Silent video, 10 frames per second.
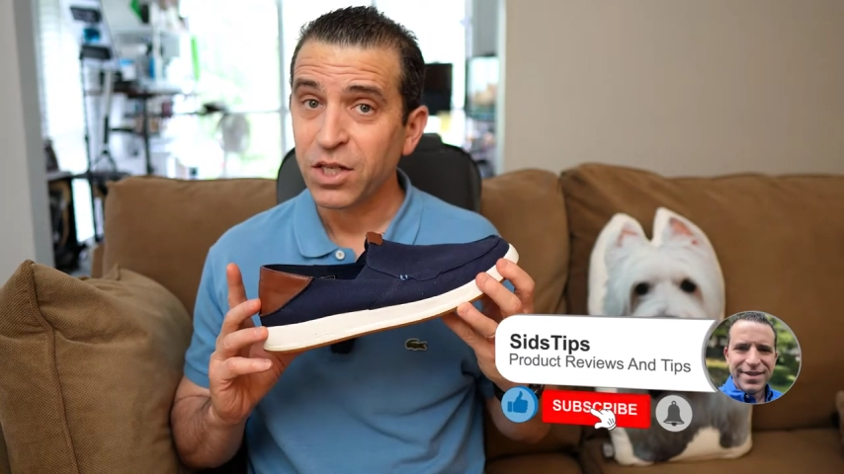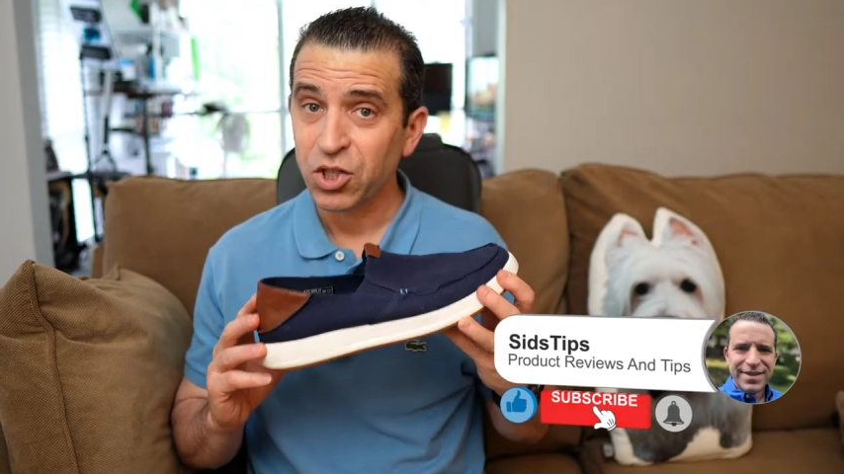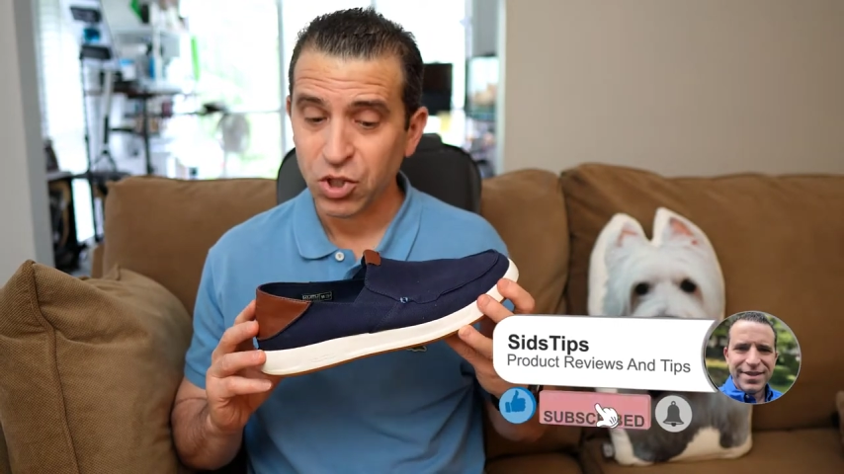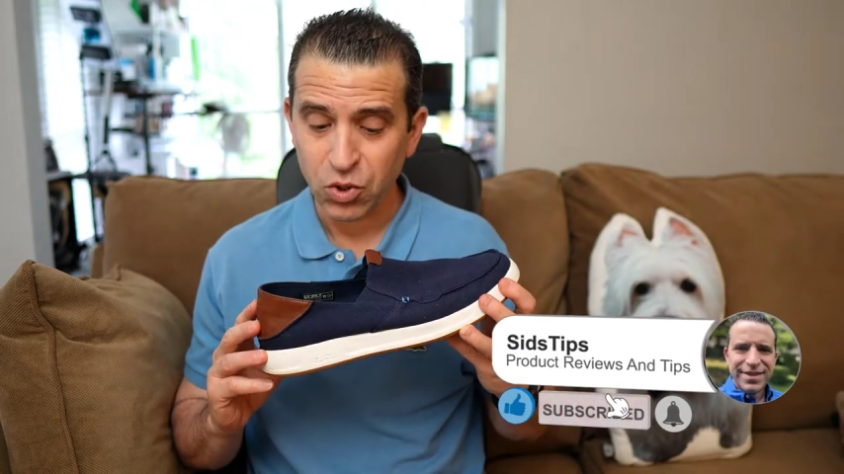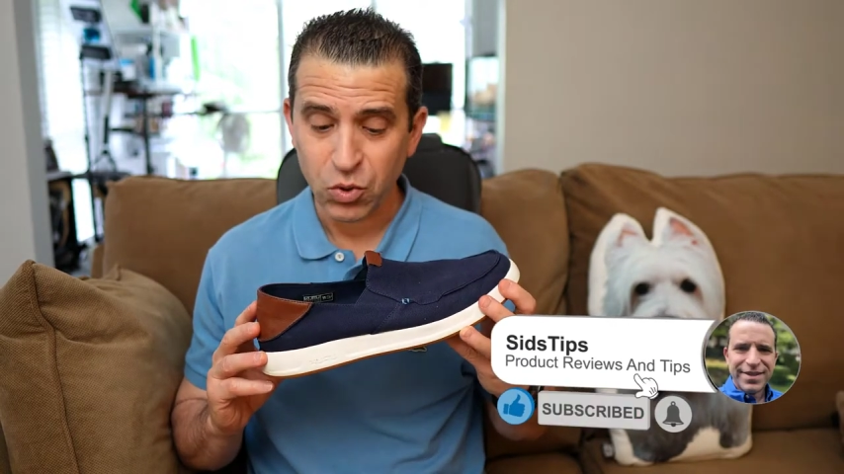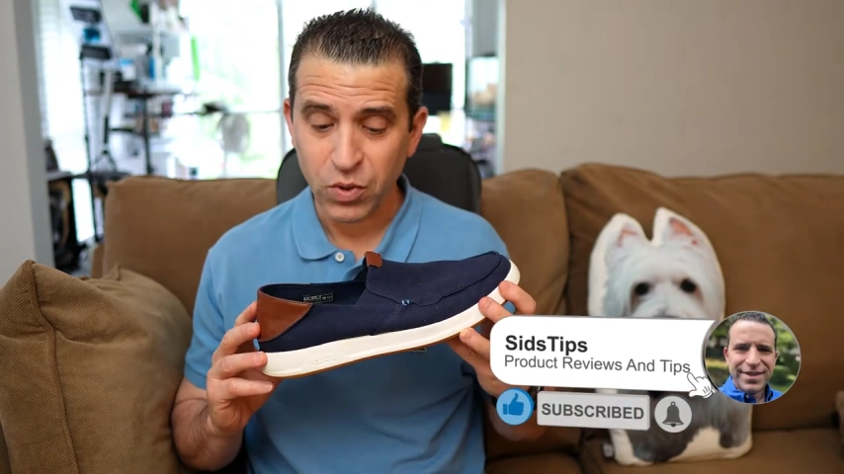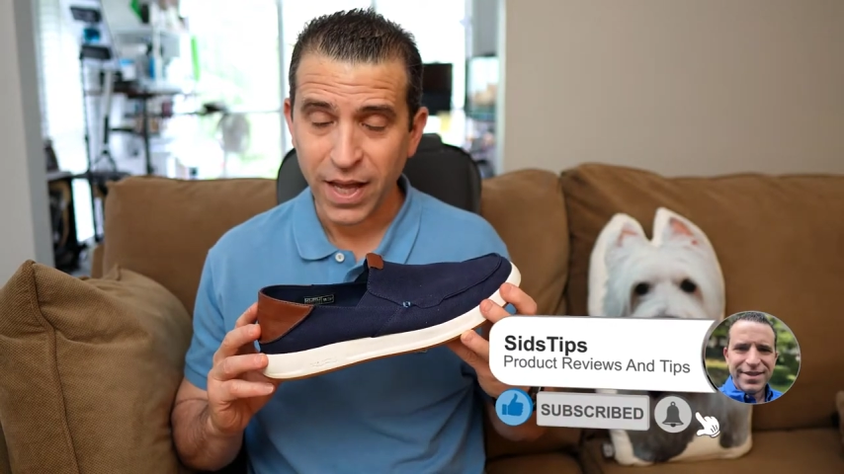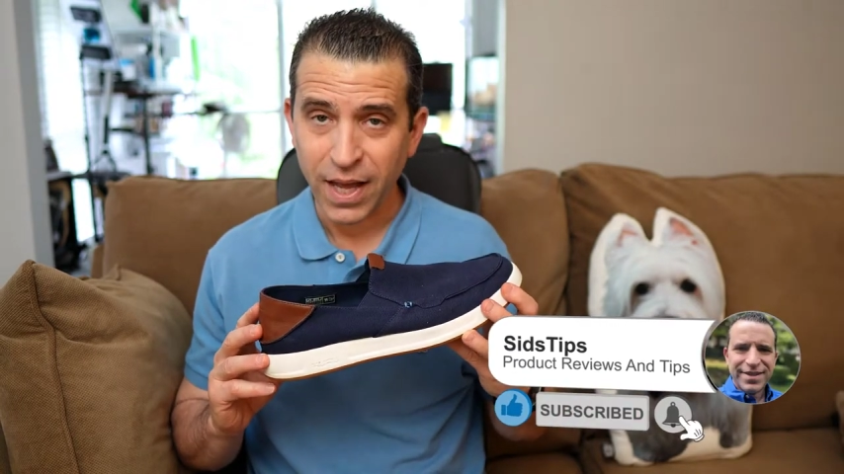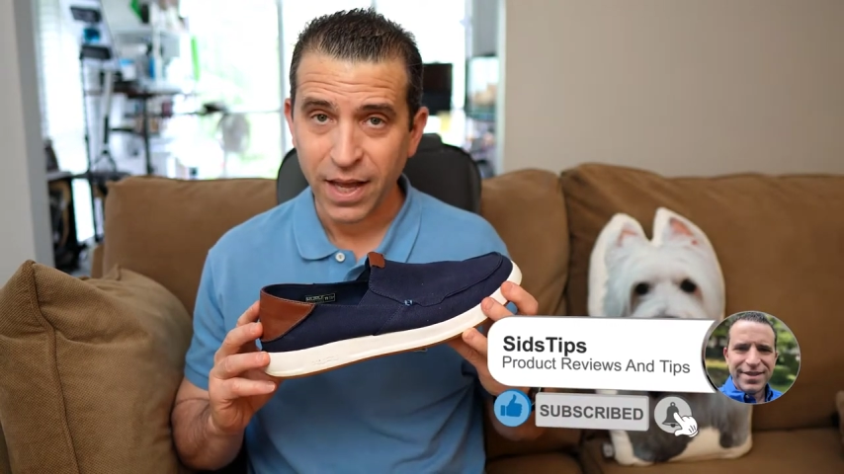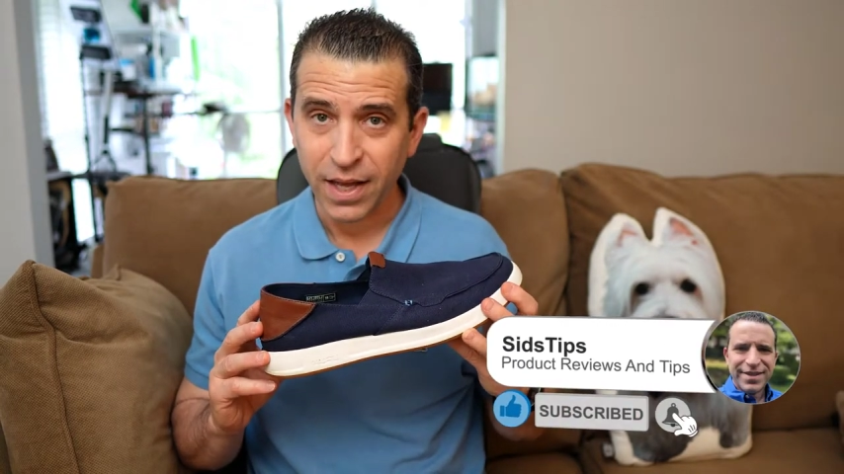shoe
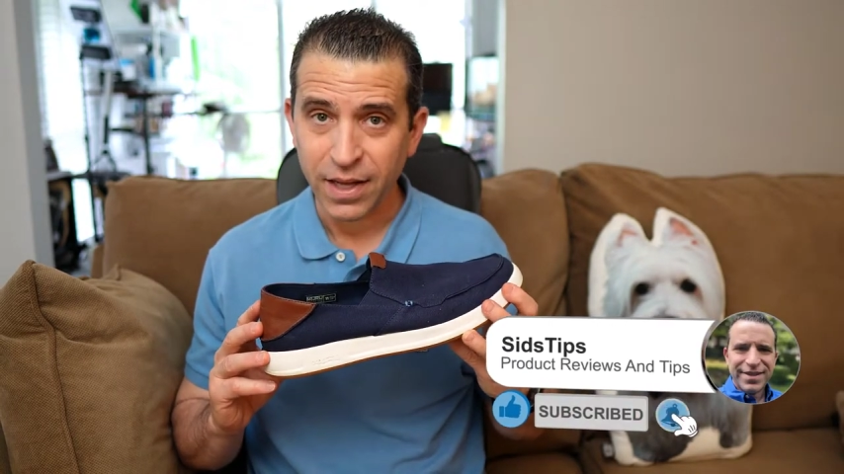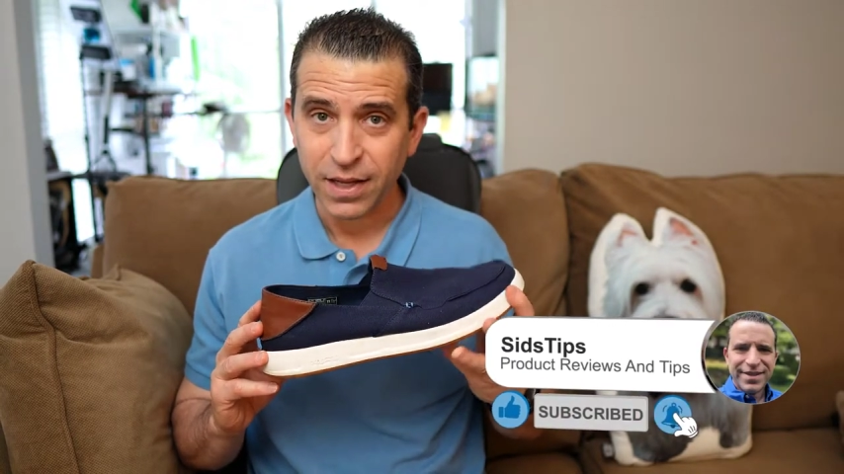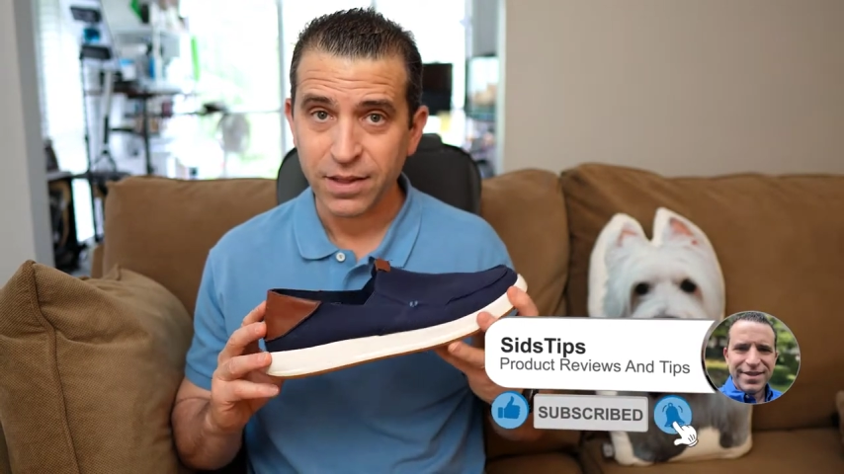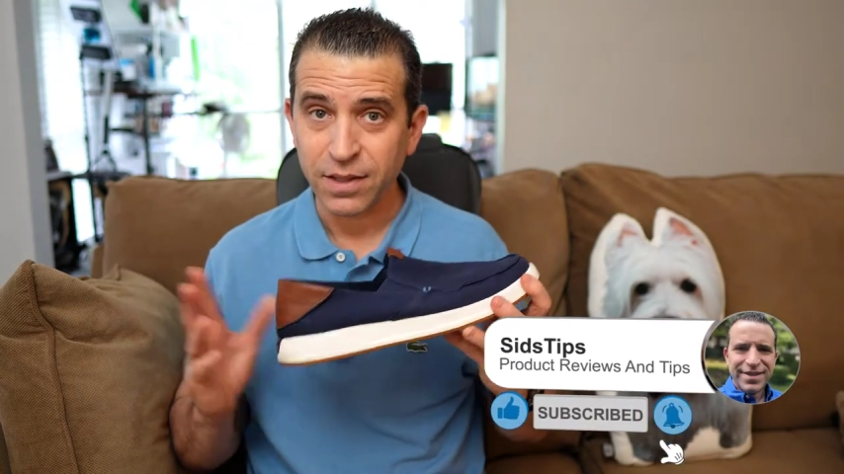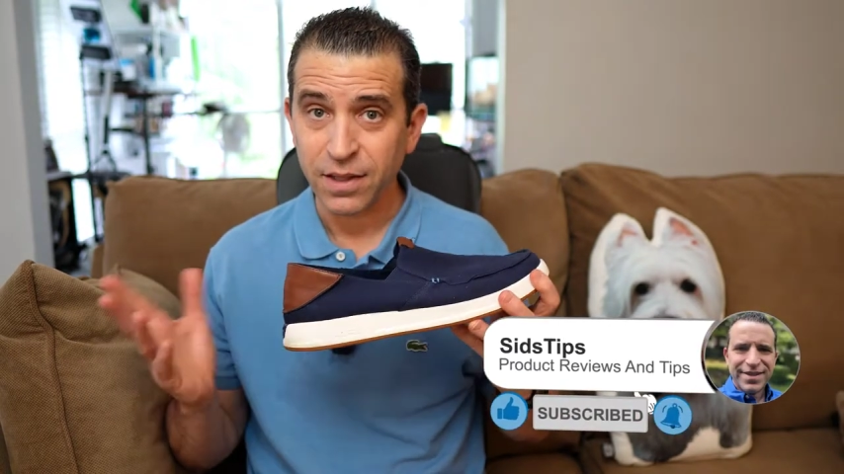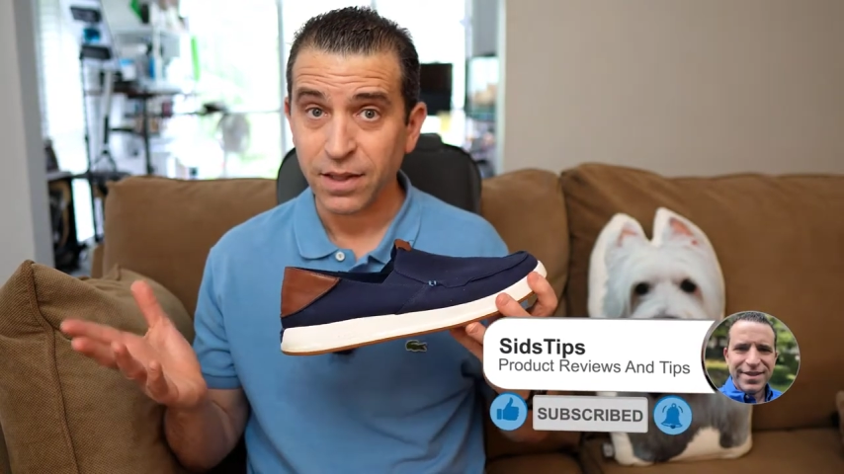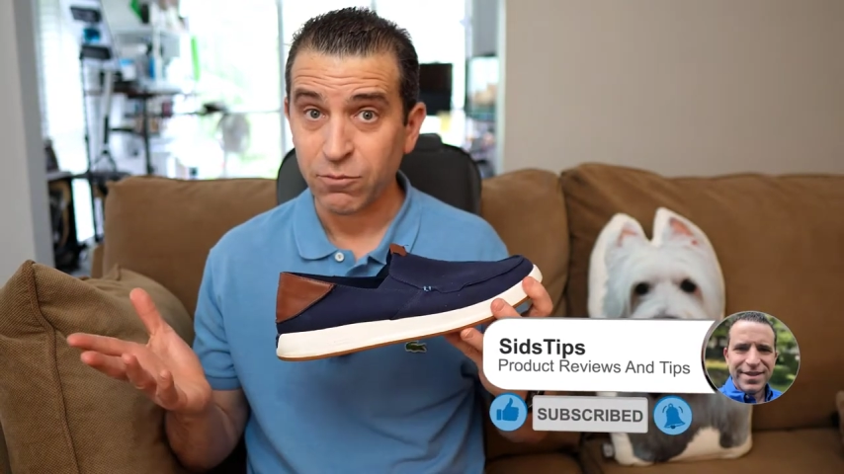and